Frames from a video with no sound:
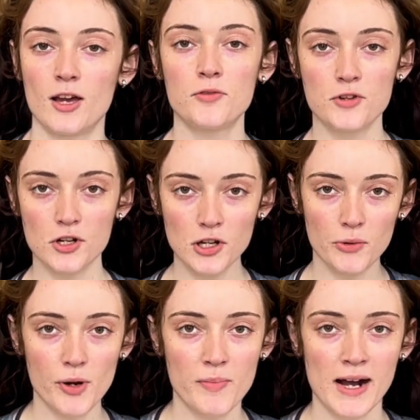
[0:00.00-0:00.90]
If your
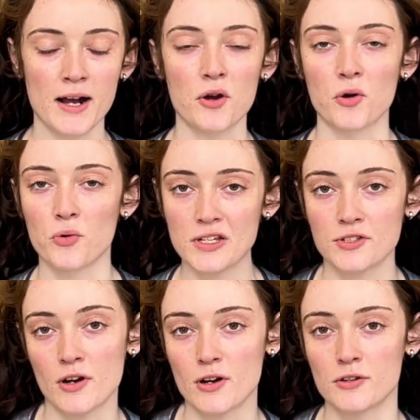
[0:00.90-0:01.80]
lower back always
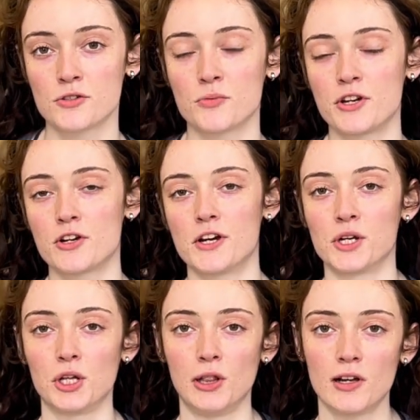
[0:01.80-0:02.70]
hurts when you're in a
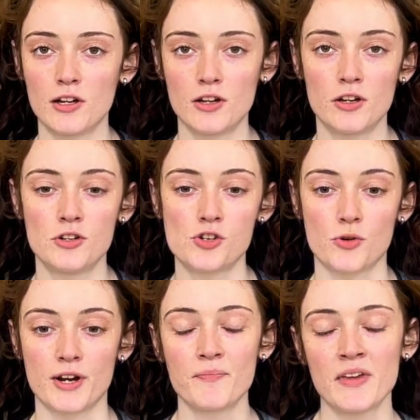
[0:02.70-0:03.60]
lunge
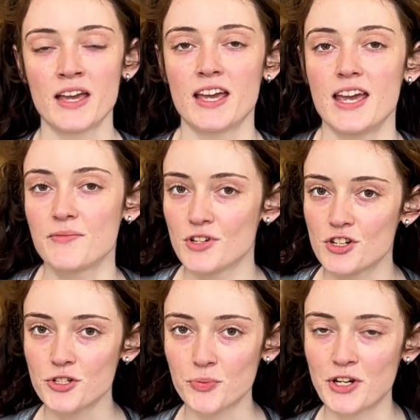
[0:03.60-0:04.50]
or even
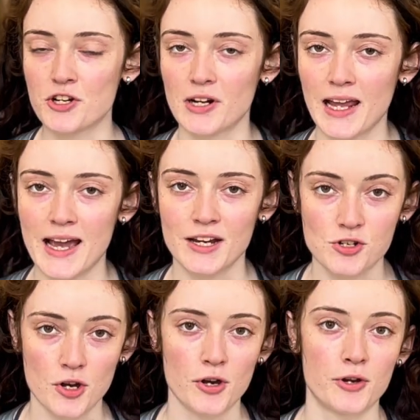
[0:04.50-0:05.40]
just when you're laying
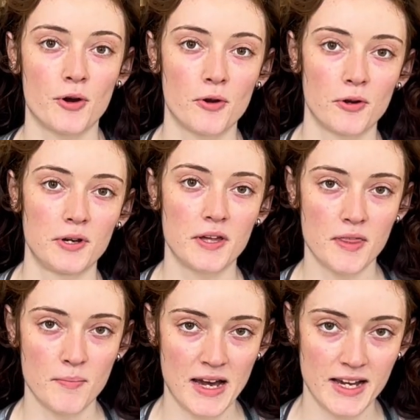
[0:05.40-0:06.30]
down on the
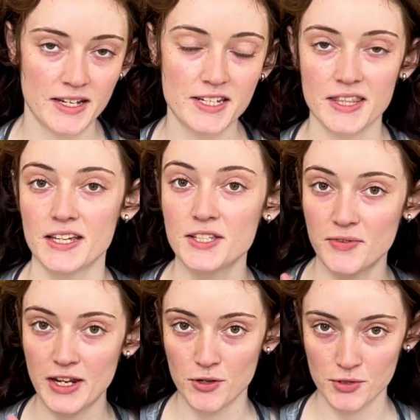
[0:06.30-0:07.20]
mat, this
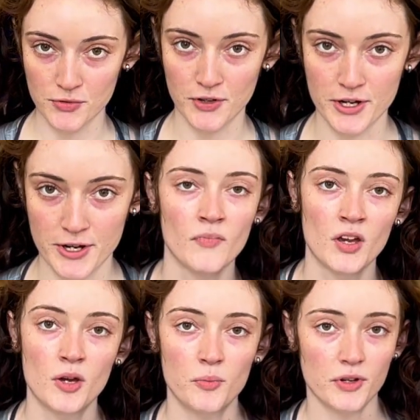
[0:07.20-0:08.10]
video is for you.
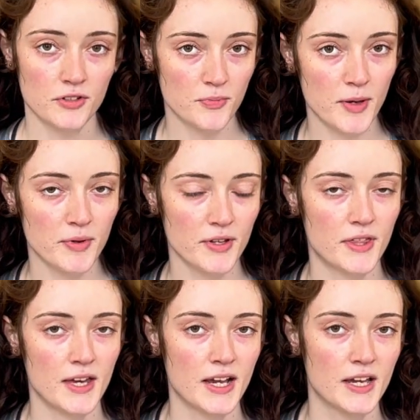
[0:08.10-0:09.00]
Because people
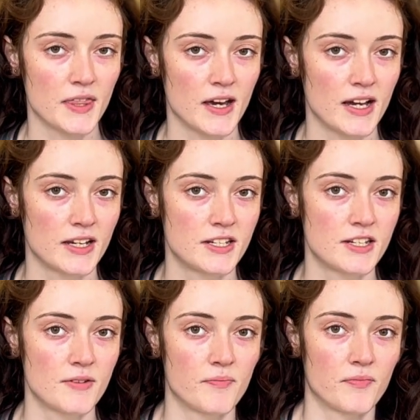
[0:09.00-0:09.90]
think that
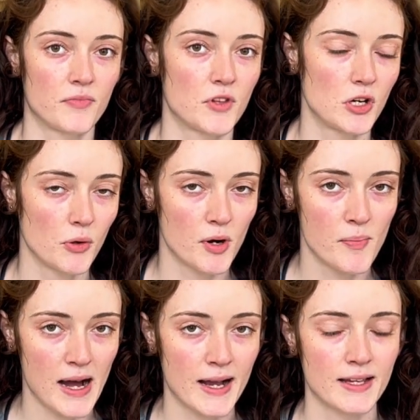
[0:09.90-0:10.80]
their lower
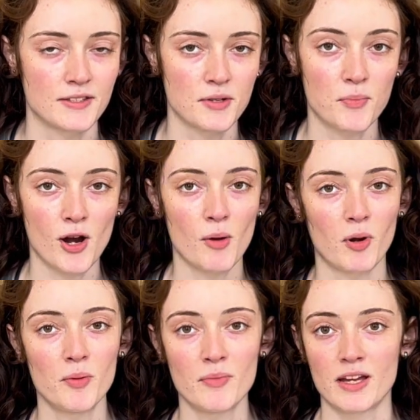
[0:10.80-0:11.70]
back is the
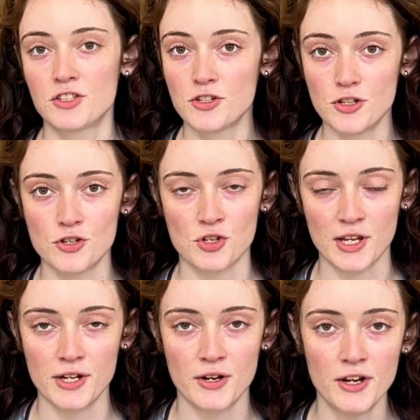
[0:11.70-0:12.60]
problem. It's usually
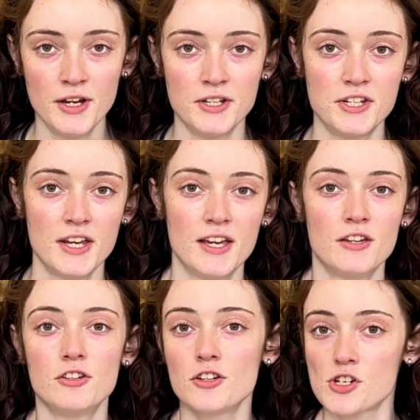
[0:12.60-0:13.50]
not.
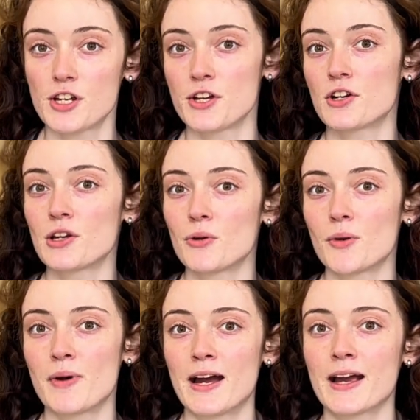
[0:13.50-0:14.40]
Usually your lower
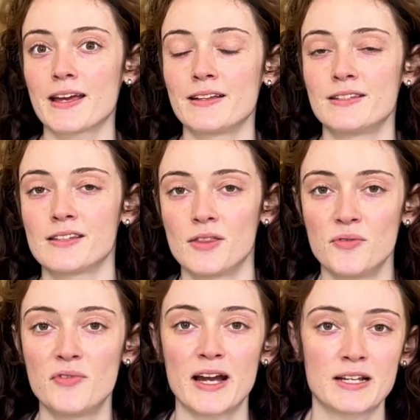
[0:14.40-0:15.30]
back is the
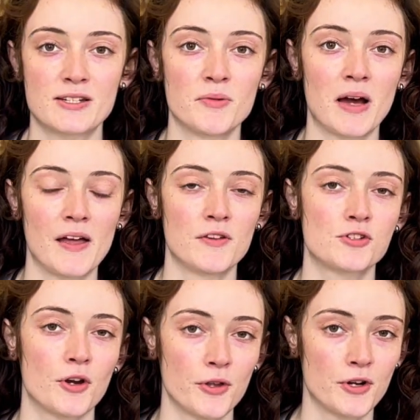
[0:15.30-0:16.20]
victim and there's
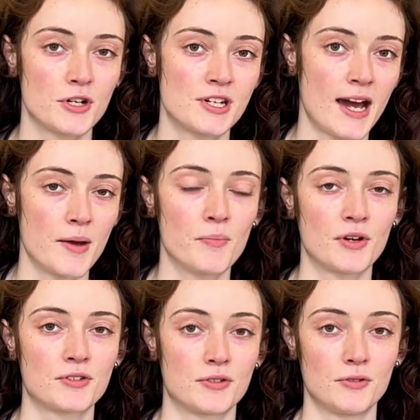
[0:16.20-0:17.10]
other tight
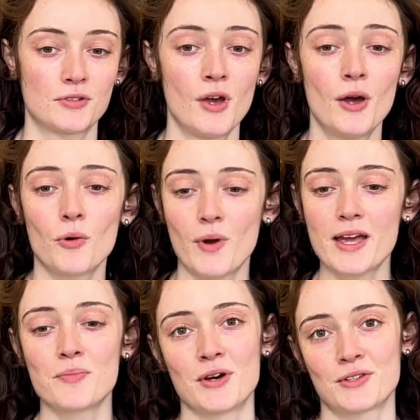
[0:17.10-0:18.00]
muscles, weak
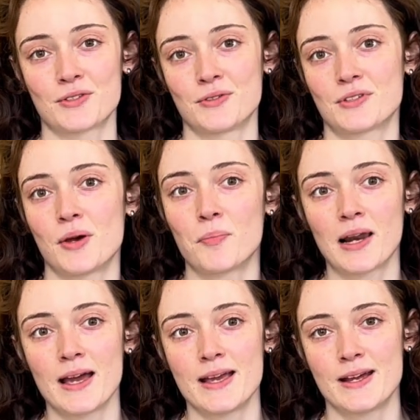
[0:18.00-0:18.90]
muscles at
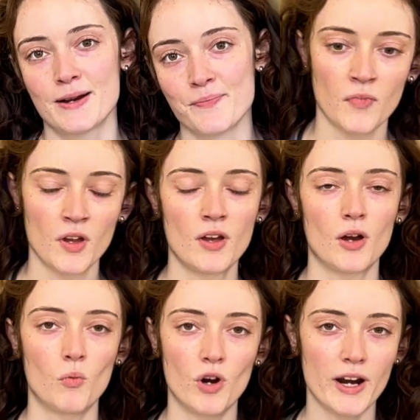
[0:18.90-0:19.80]
play here.
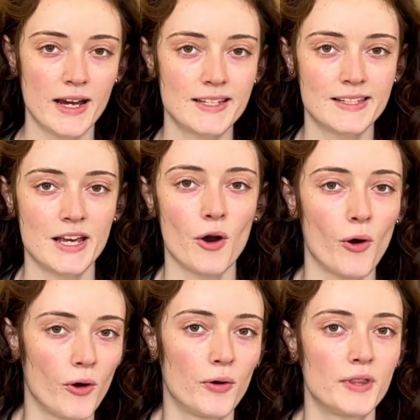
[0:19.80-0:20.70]
What I see
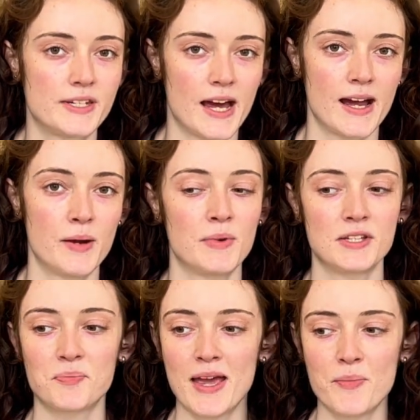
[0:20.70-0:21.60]
all the time is
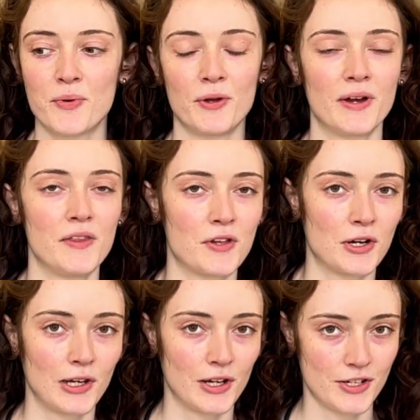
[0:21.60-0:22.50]
people in their
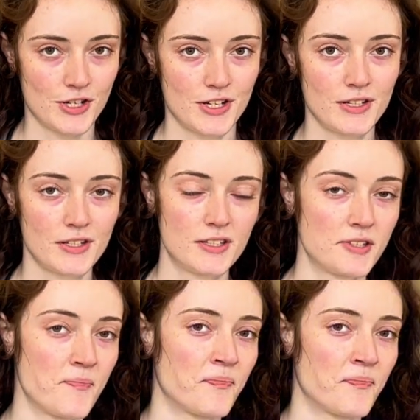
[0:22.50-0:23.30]
lunges,